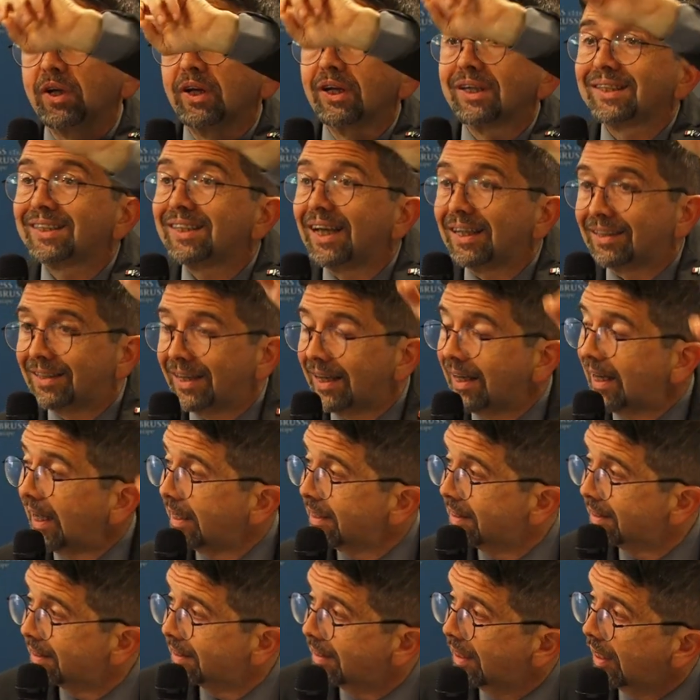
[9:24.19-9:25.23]

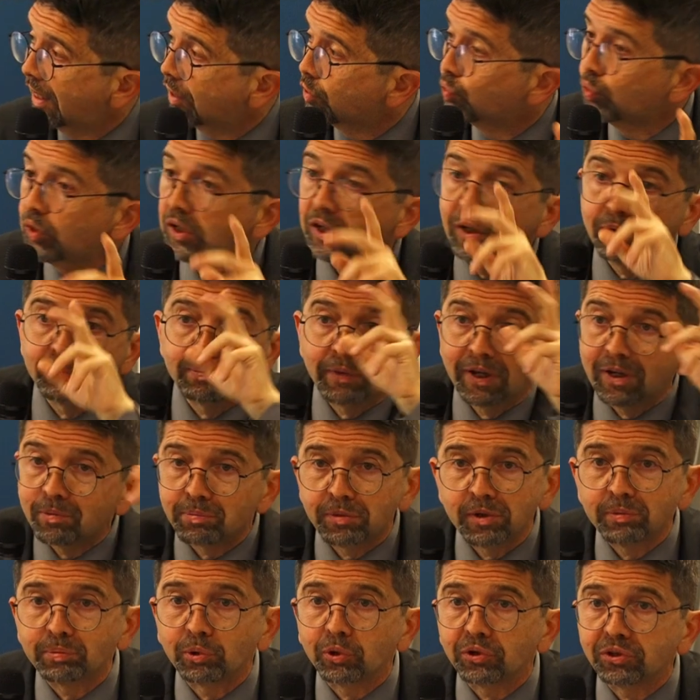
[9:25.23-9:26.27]
satellites, as we many
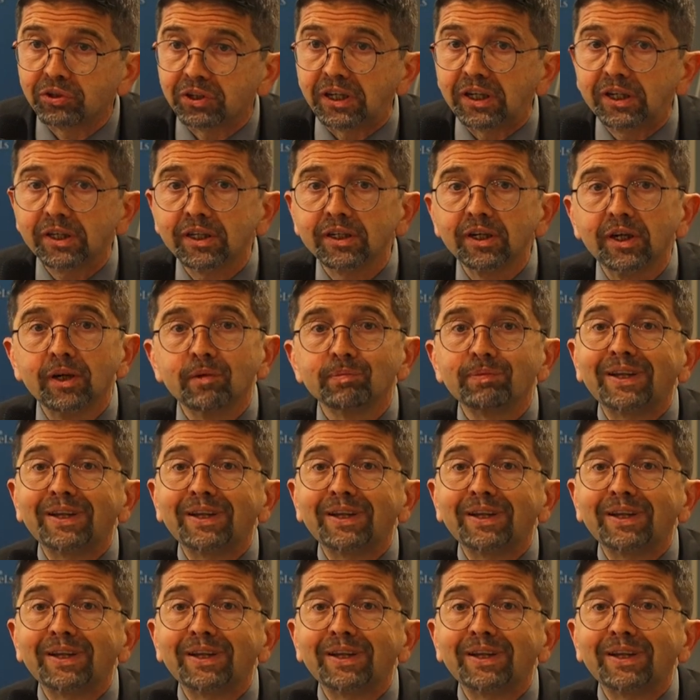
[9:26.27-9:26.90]
people think,